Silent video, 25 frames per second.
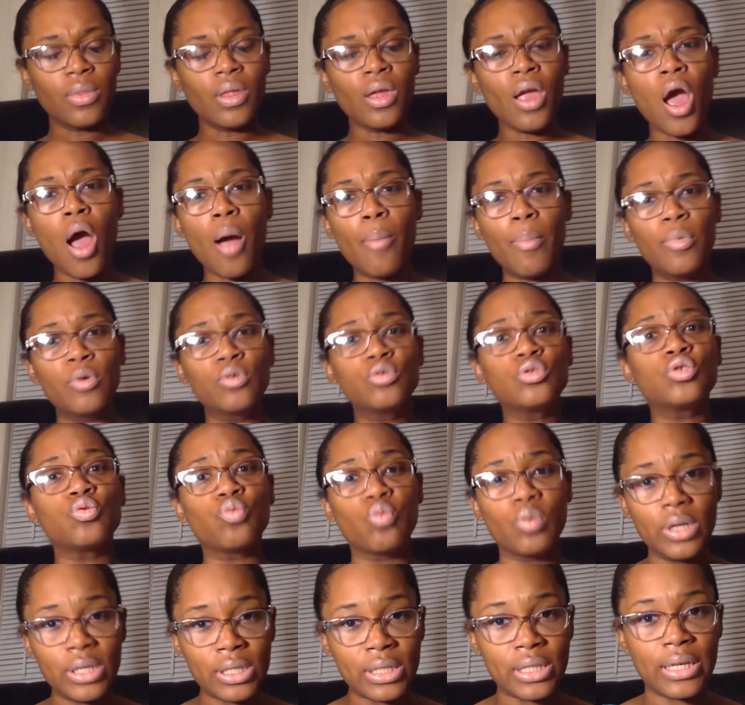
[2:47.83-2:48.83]
her most
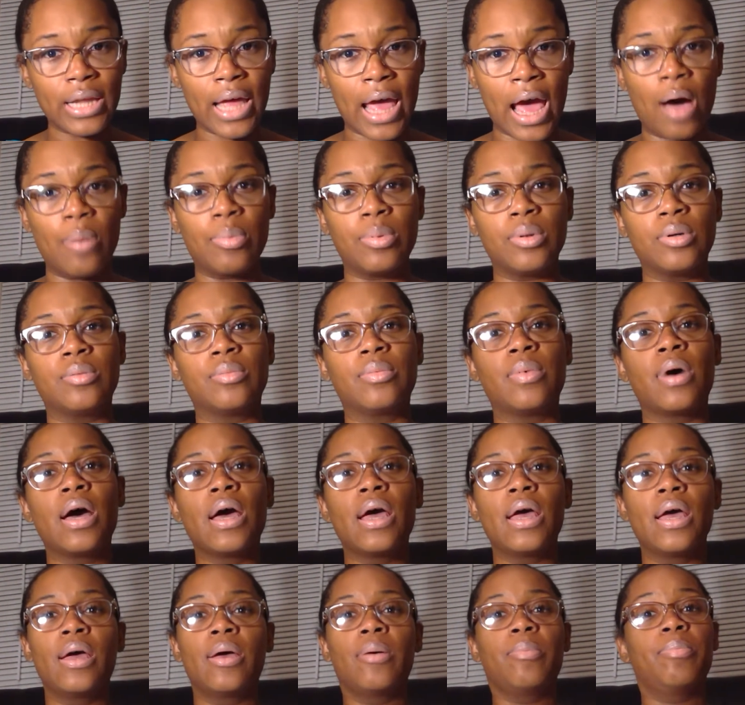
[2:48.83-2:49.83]
recent album,
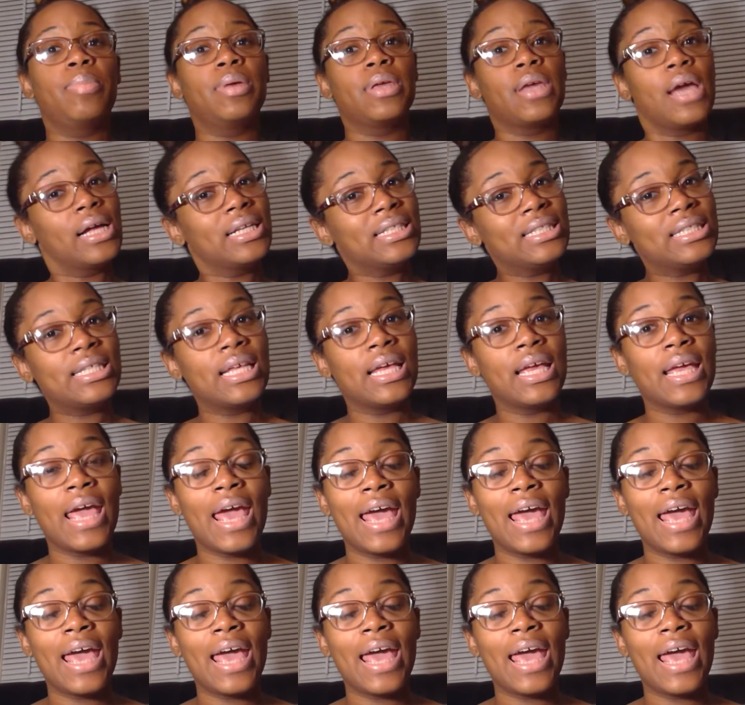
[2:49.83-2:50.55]
Beyonce